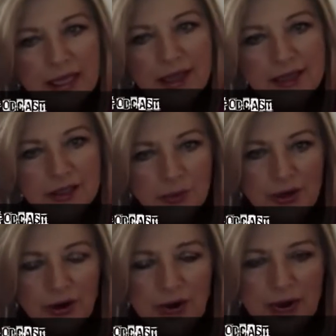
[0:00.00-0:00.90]
that's
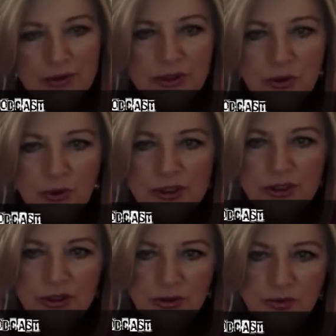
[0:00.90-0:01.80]
where I was going
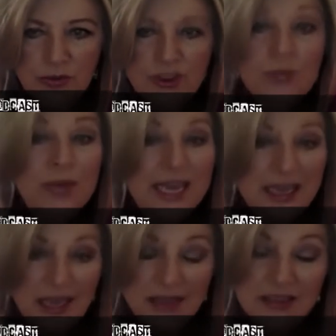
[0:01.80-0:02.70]
to speak
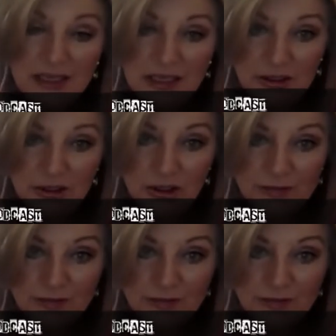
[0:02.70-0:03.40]
and teach.